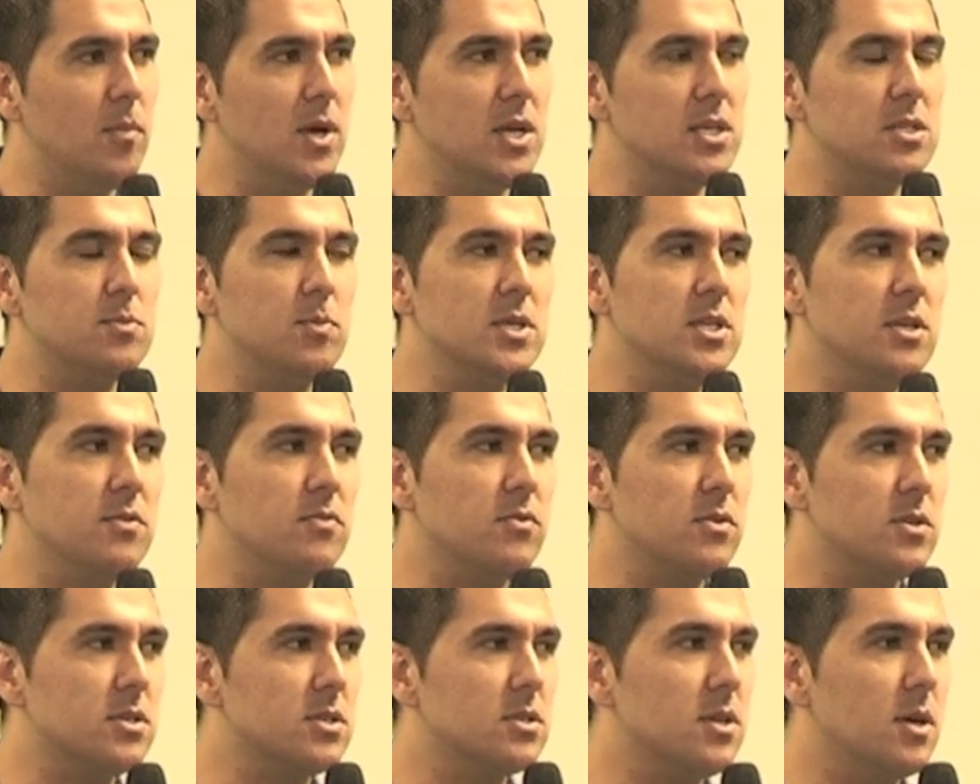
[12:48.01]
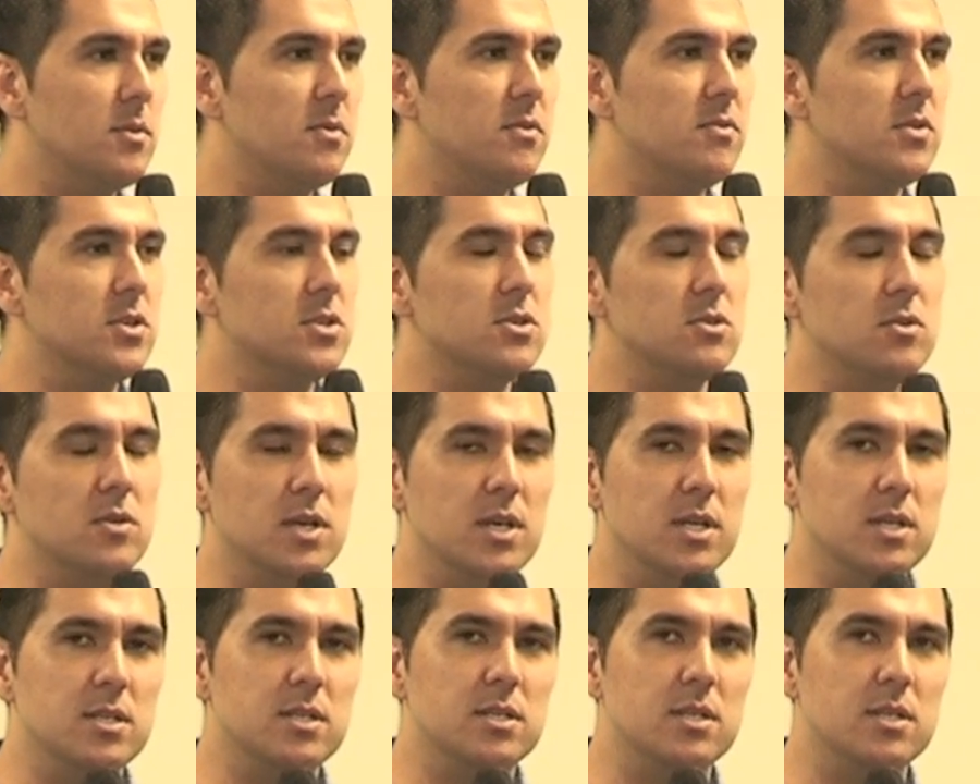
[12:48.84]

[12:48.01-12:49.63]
especially for this type of issue.